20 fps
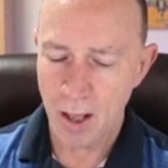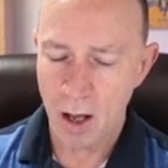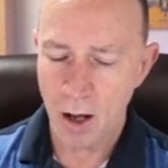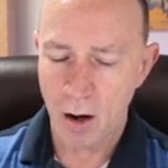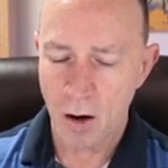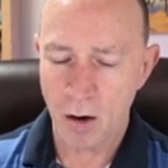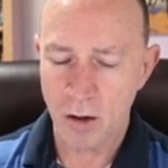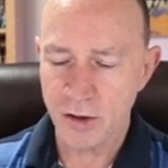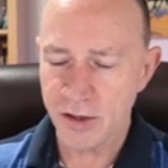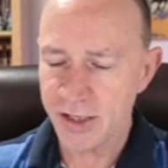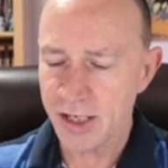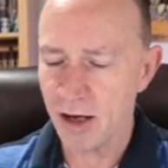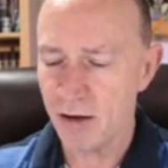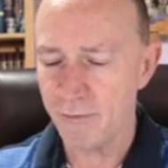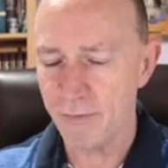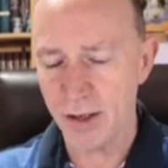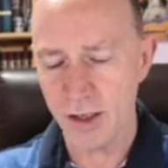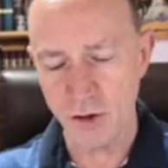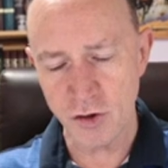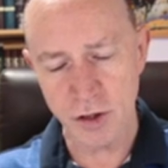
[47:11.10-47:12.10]
Our
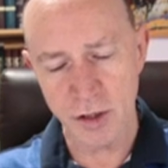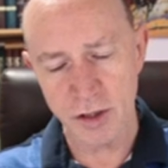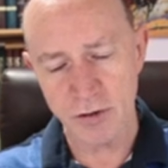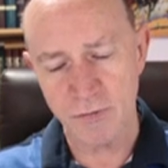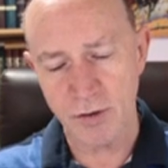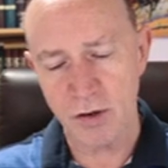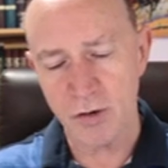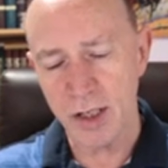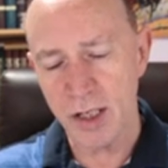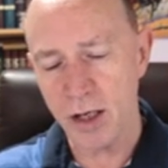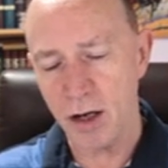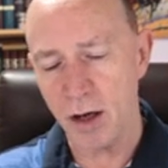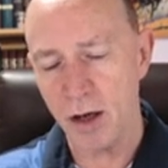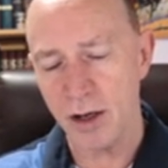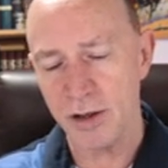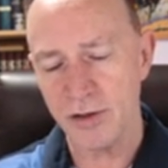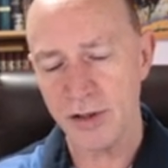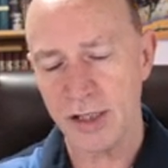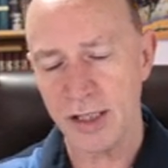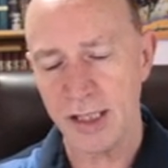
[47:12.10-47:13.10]
salvation is very
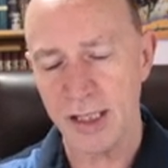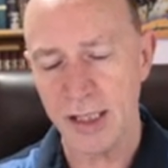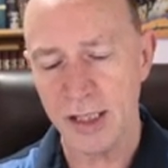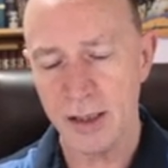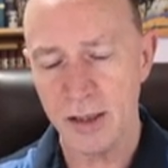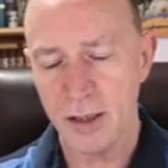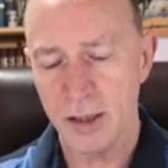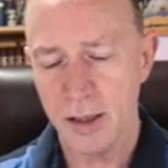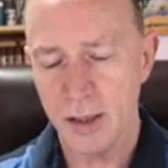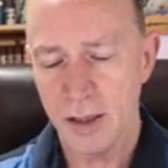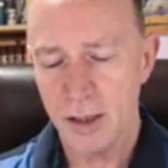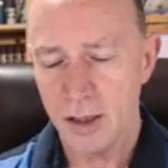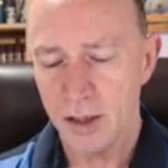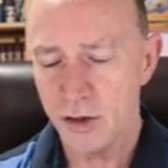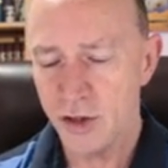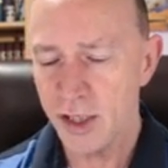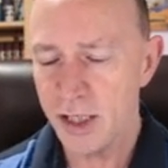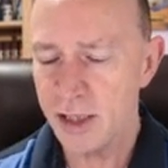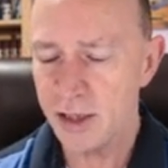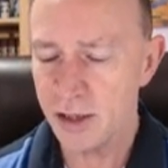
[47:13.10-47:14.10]
costly.
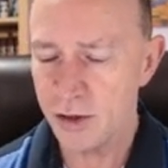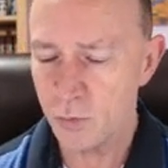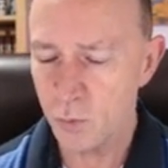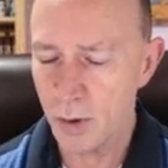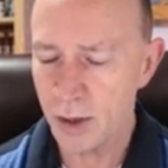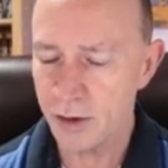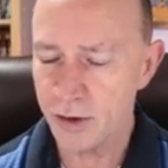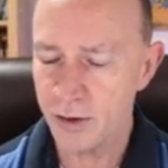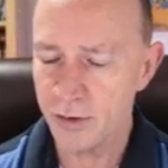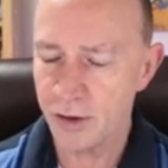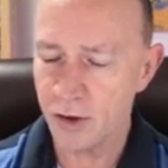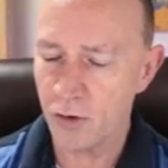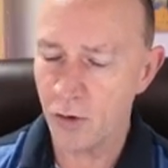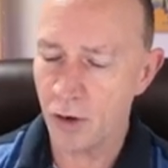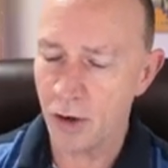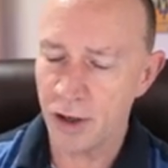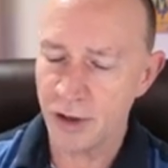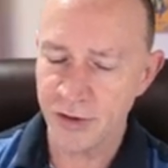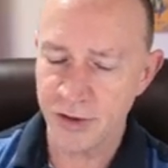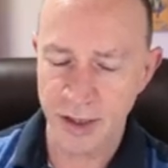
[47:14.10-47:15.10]
Jesus went to the
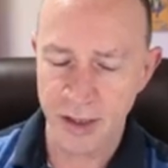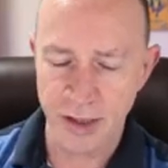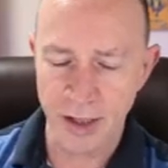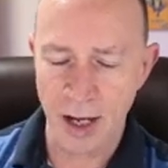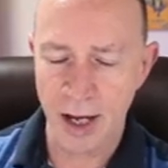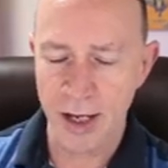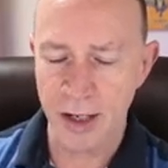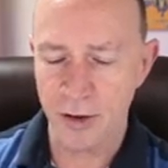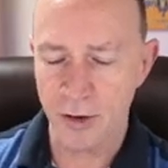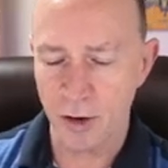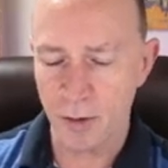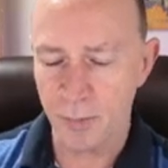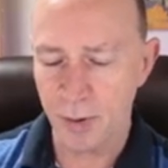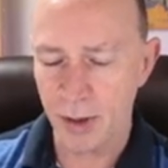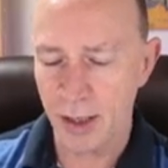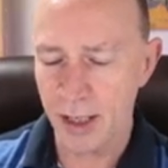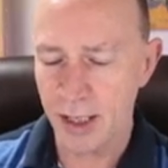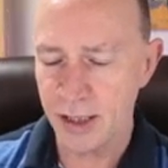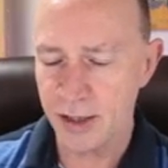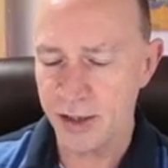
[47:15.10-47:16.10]
cross and died in our
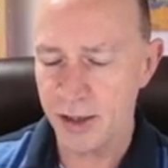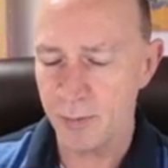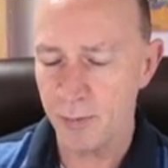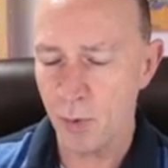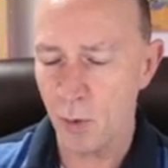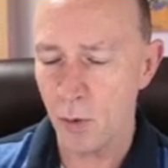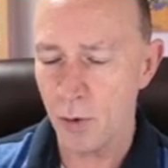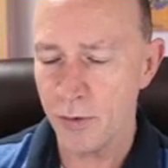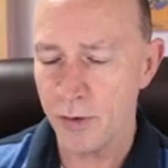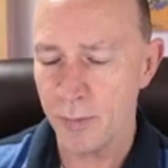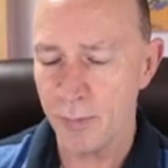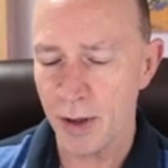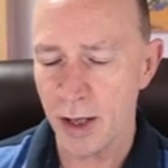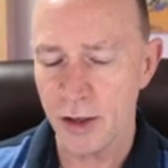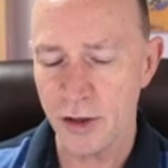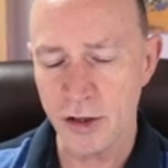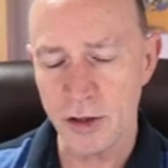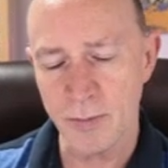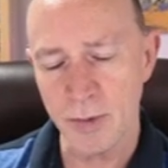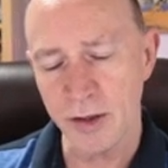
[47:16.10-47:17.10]
place and bore the
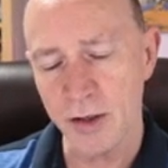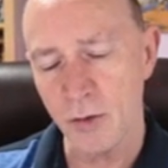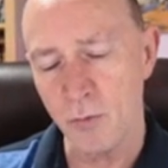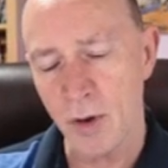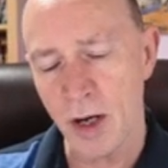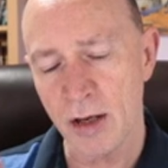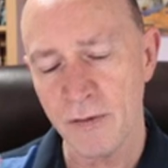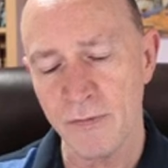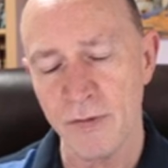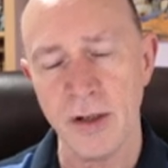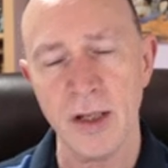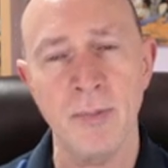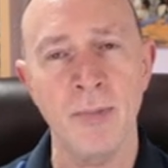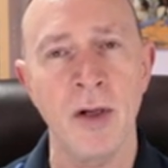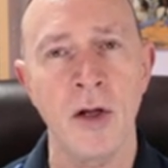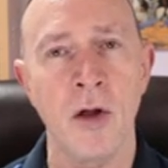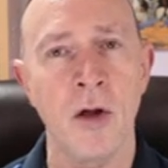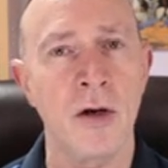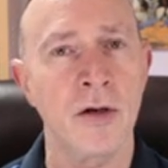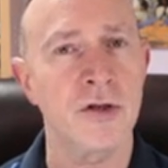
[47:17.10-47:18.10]
punishment that rightfully
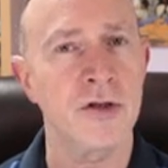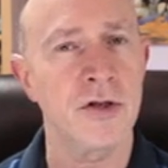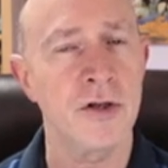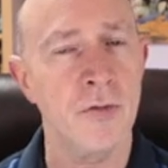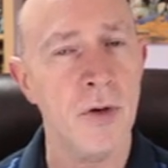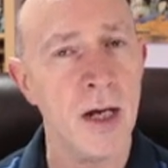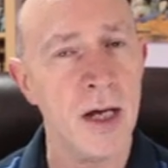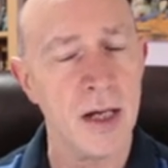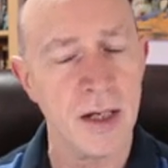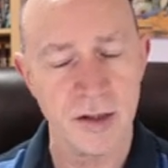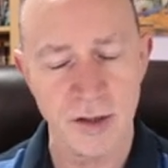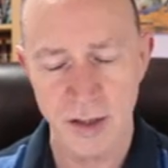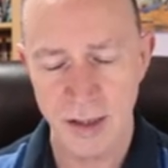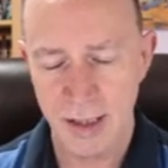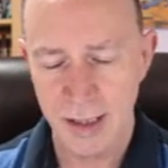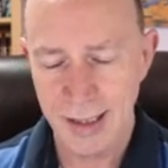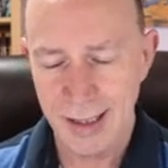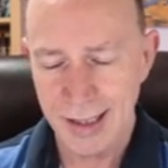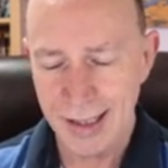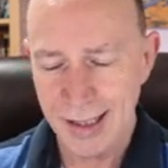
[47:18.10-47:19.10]
belongs to us.
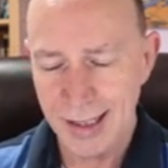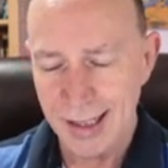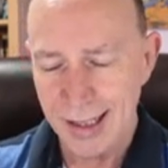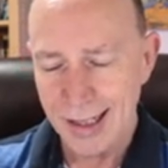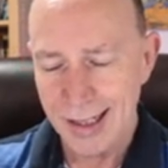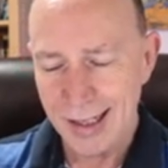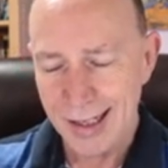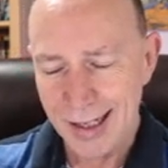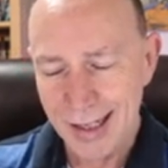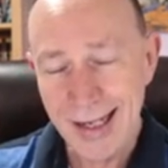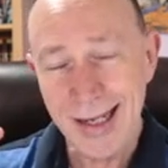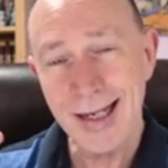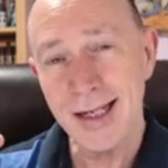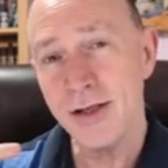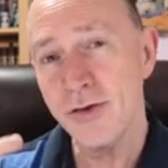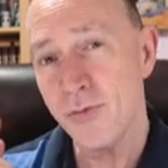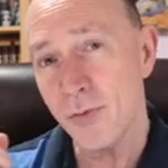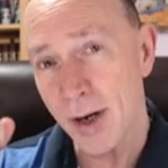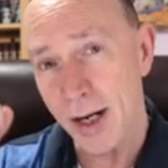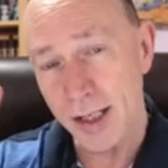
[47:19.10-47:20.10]
He
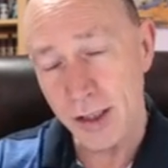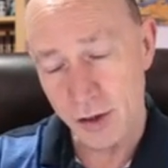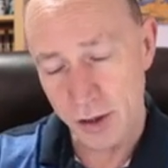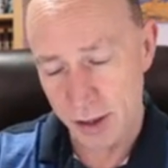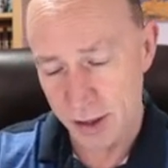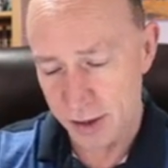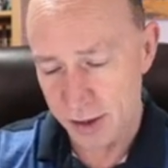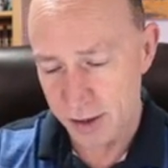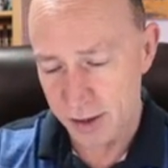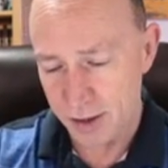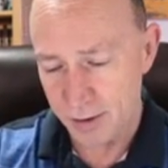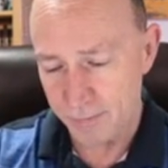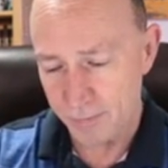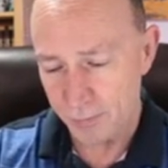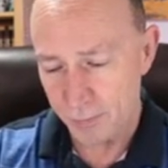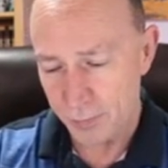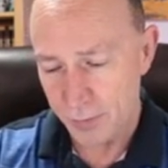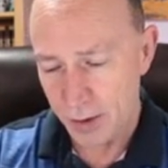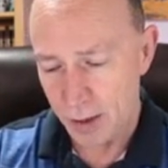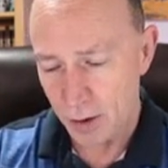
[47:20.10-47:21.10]
is righteous.
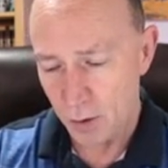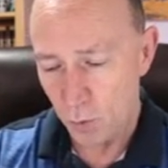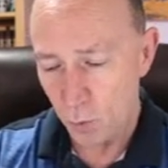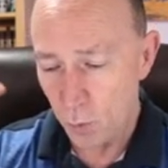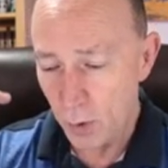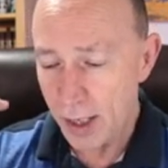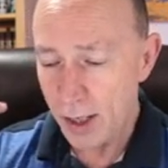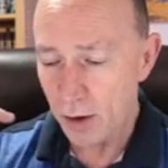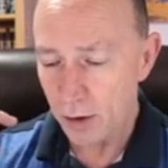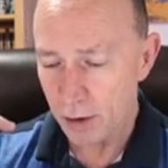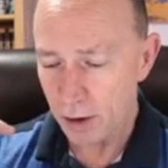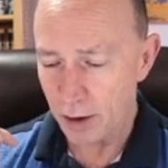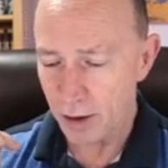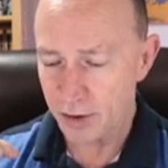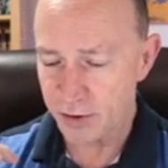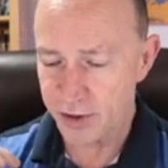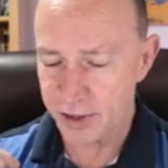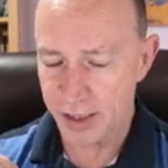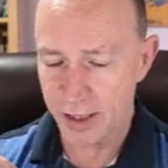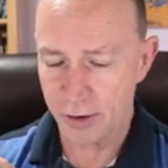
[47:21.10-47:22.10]
We are
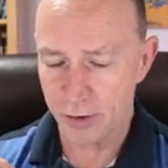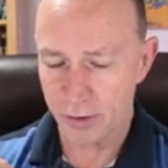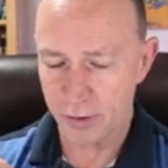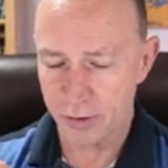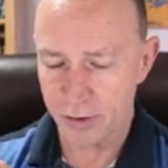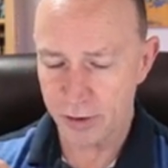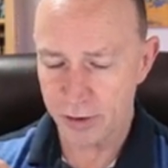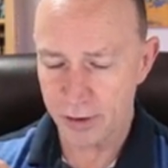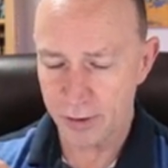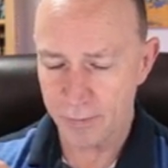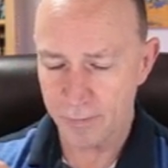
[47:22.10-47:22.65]
lost sinners.